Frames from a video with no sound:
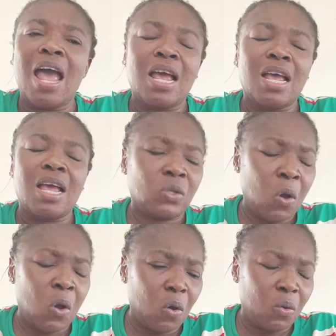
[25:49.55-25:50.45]

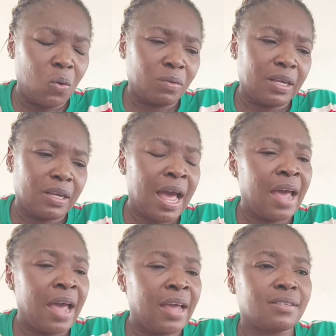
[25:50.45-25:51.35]
So,
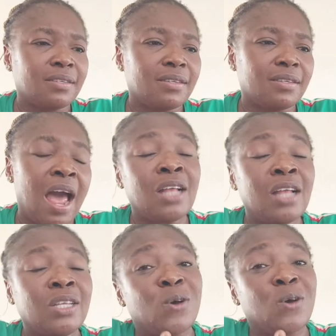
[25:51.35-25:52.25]
guys, I had
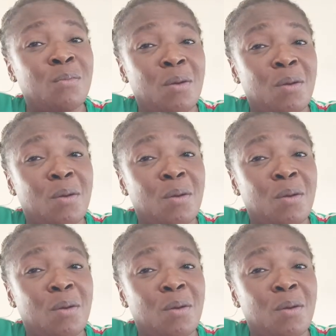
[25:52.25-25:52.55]
to come up